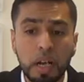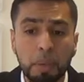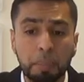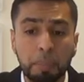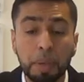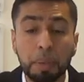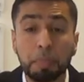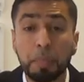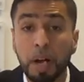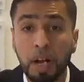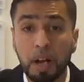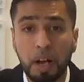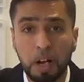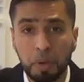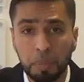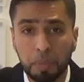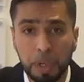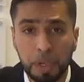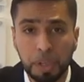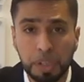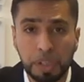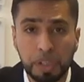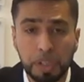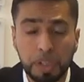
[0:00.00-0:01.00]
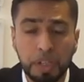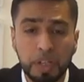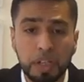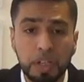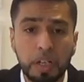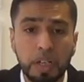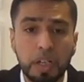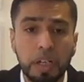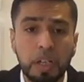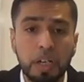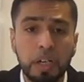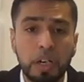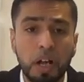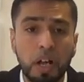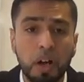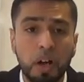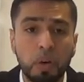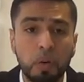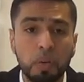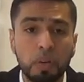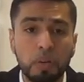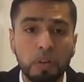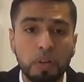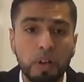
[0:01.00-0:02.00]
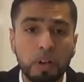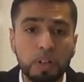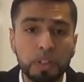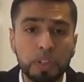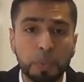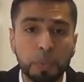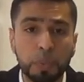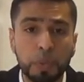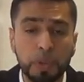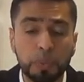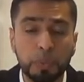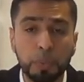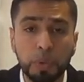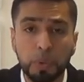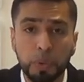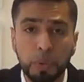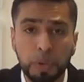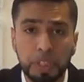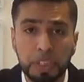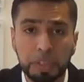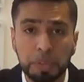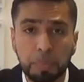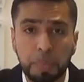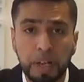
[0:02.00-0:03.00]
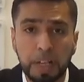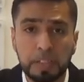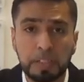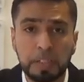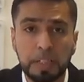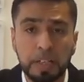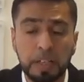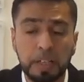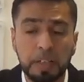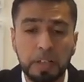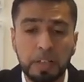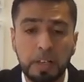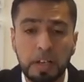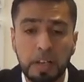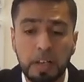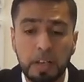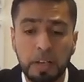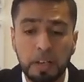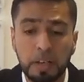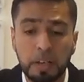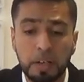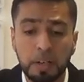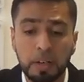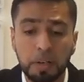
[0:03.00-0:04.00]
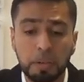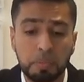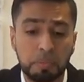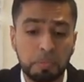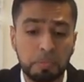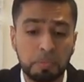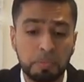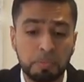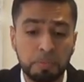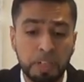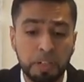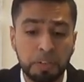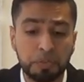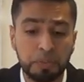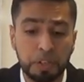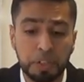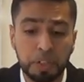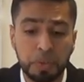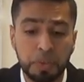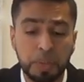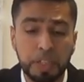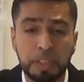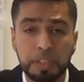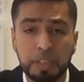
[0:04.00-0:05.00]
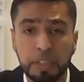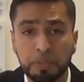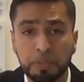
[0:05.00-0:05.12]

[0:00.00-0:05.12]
But by how much? Now, last week we were expecting inventories.